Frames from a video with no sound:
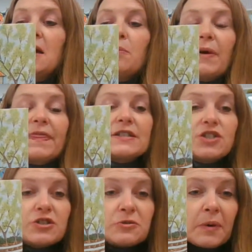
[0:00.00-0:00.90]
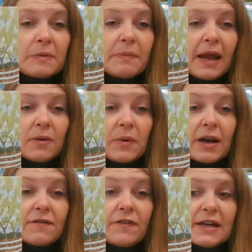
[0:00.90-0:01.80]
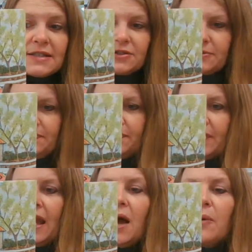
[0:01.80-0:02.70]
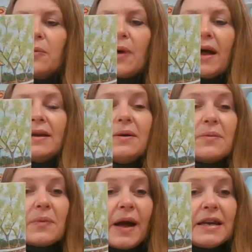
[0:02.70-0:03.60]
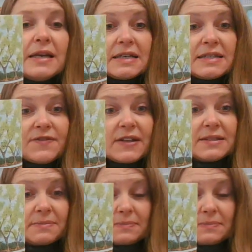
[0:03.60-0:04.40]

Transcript: But the gingerbread man ran faster. Run as fast.